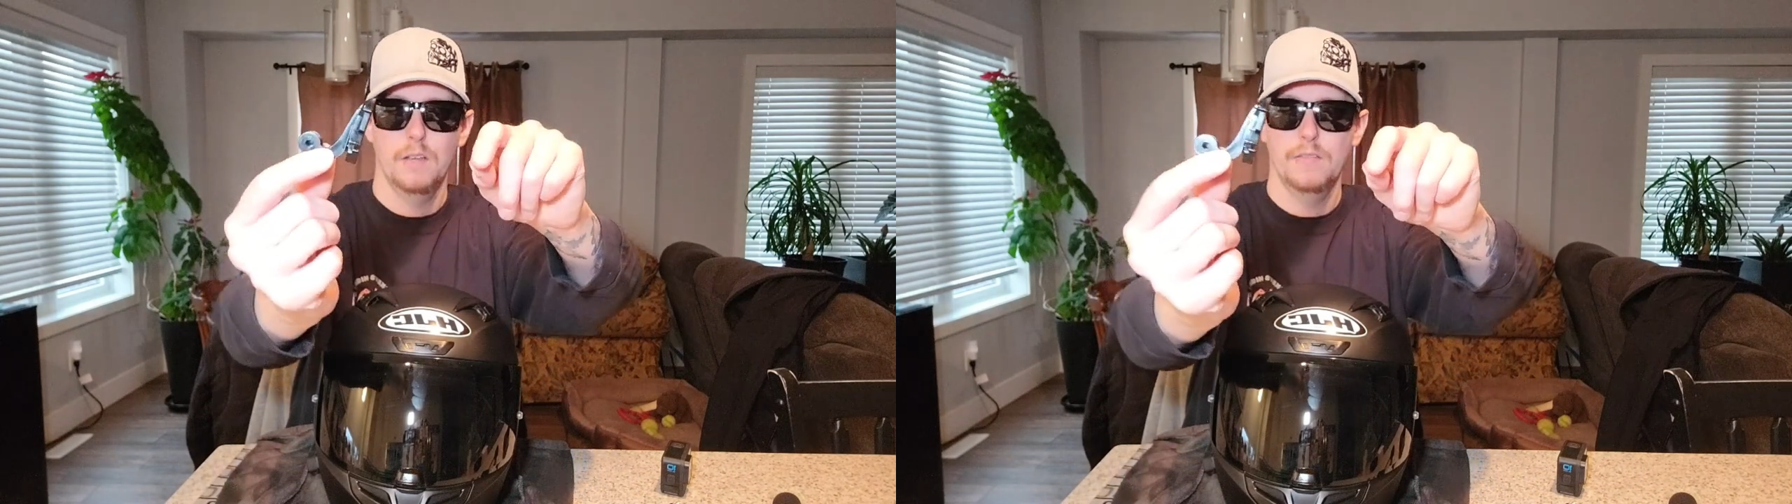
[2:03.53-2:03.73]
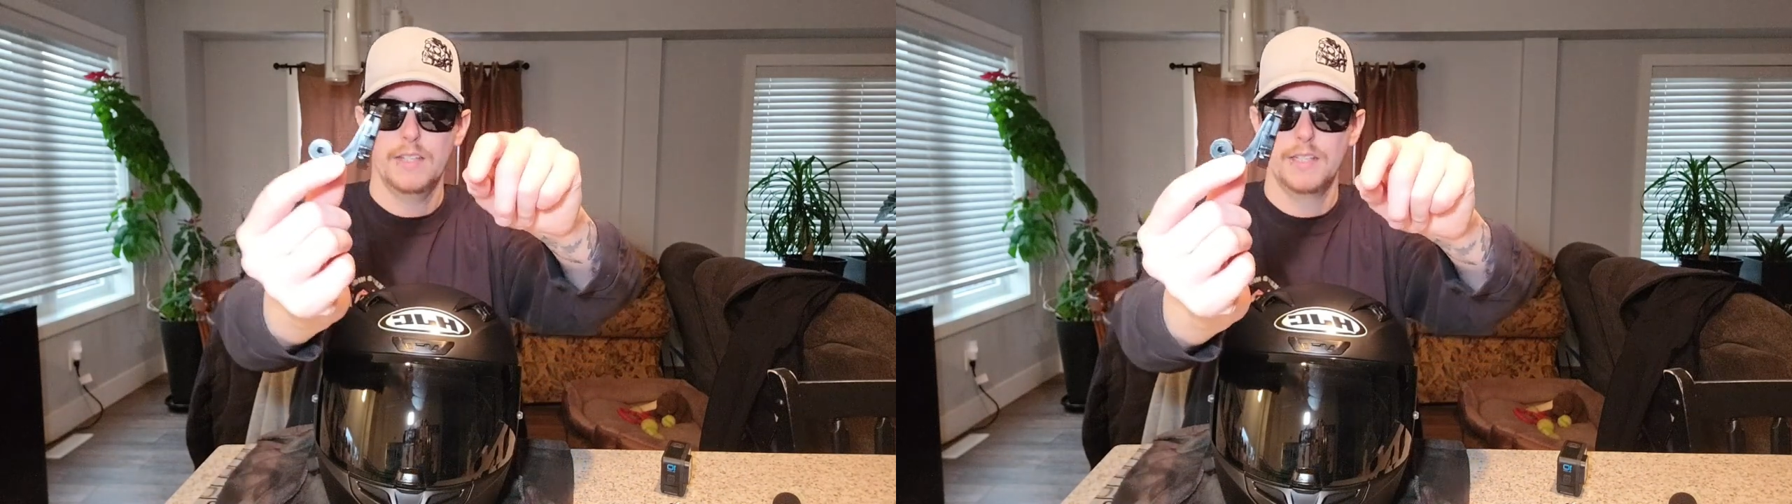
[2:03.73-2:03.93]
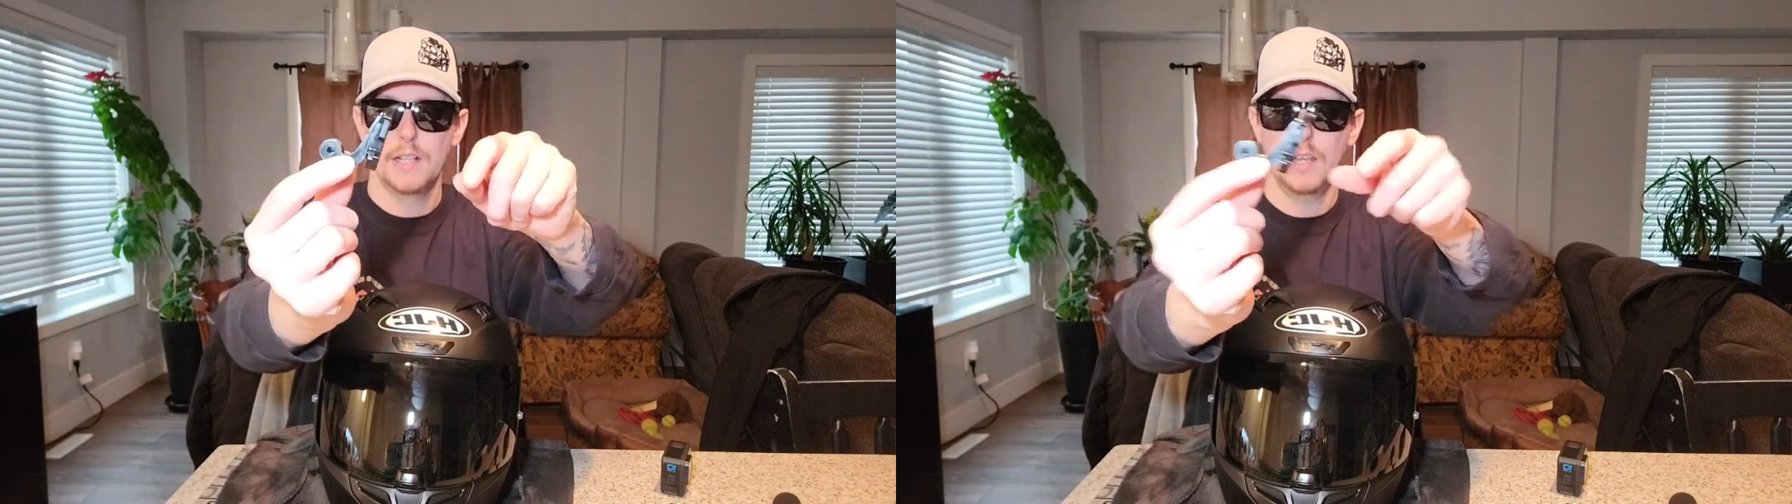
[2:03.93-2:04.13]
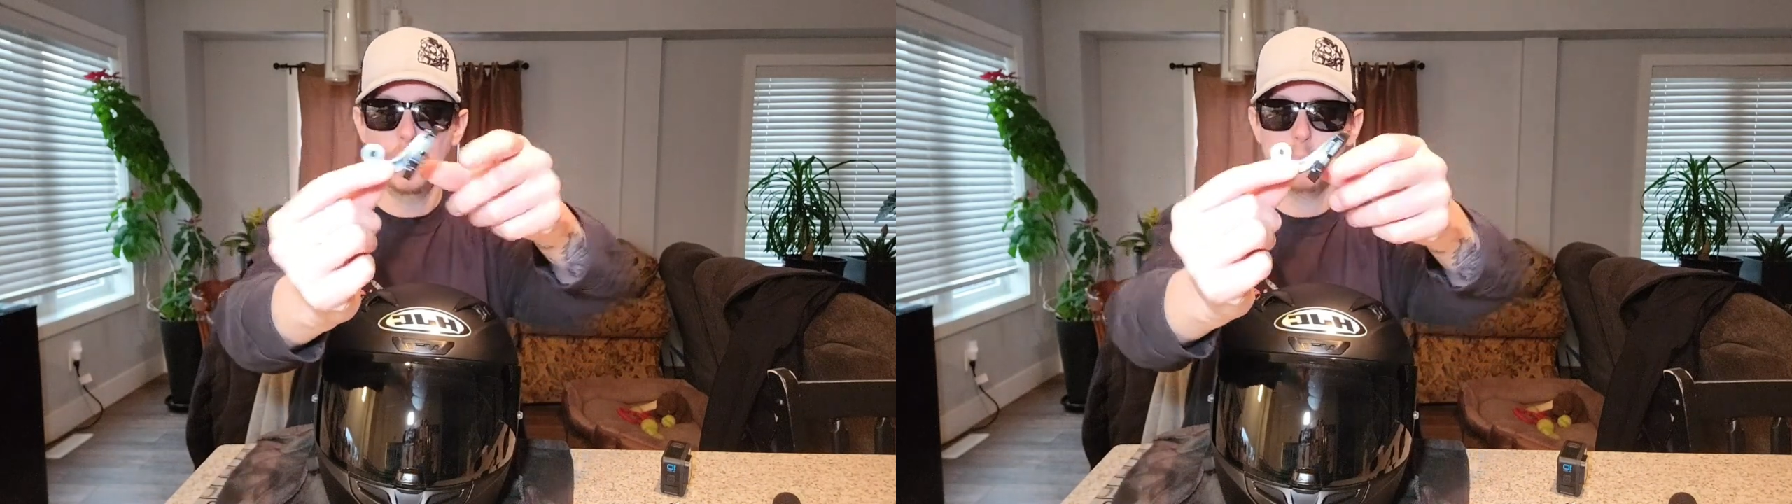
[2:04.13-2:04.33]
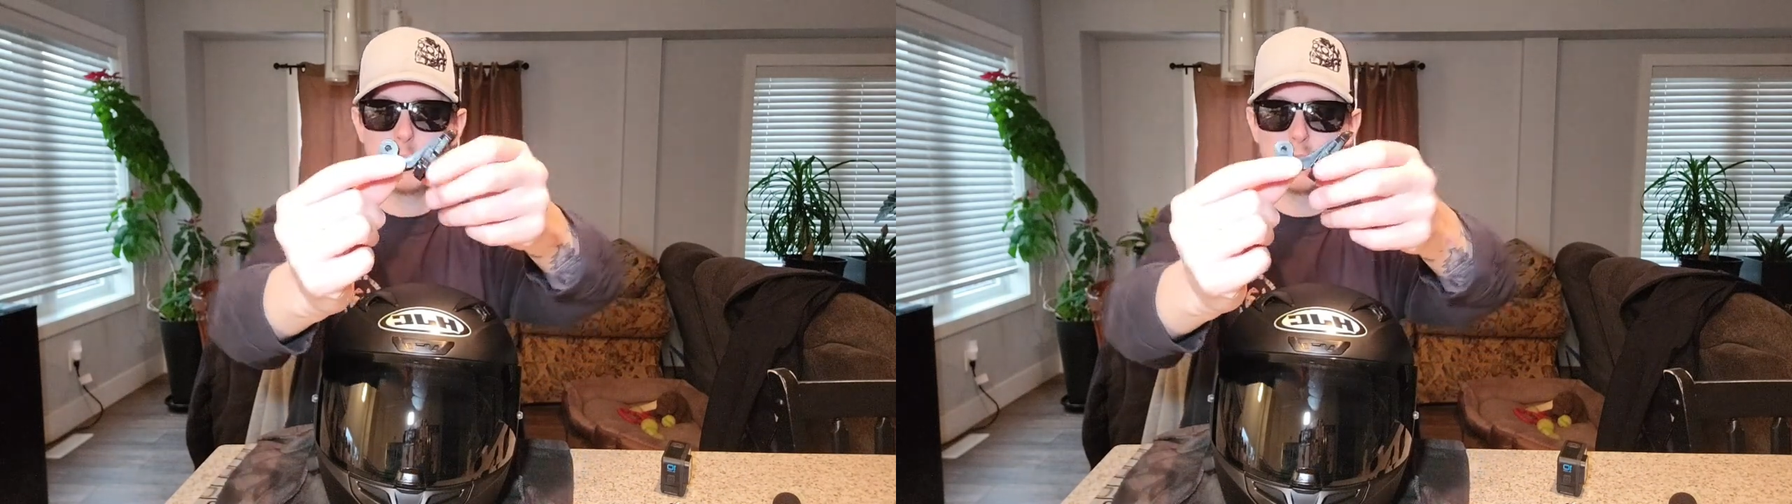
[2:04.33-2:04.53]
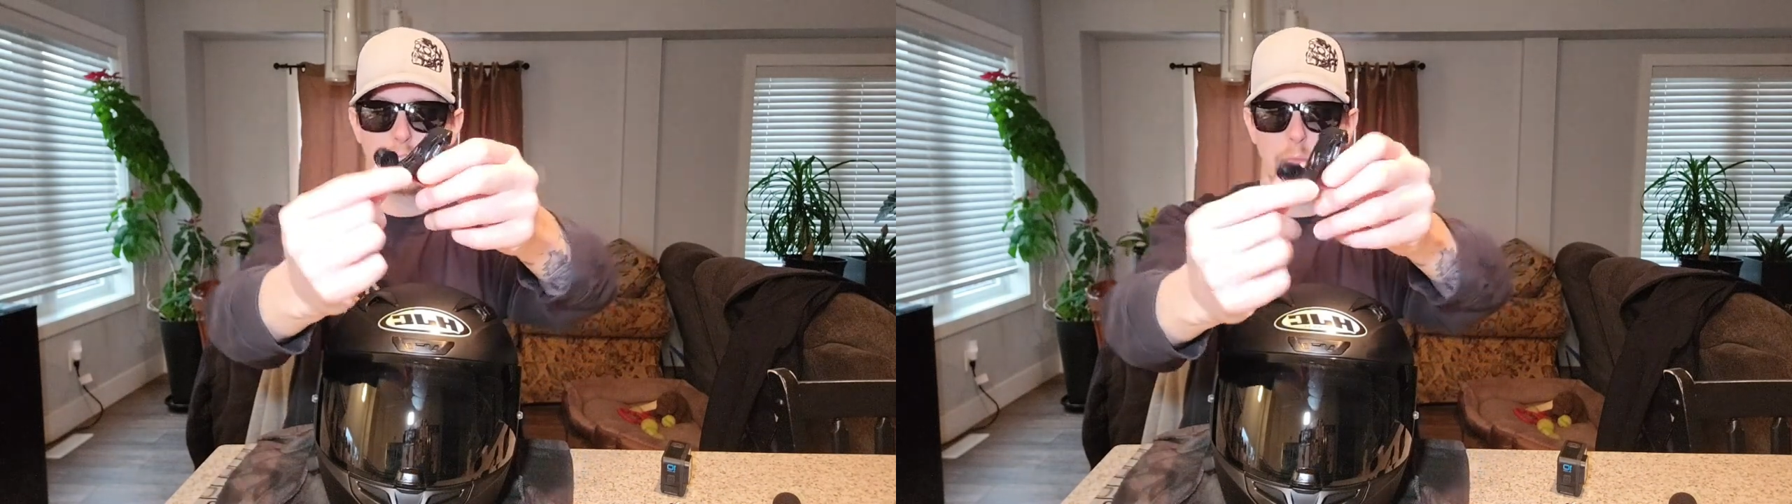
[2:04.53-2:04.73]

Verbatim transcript: of these clips.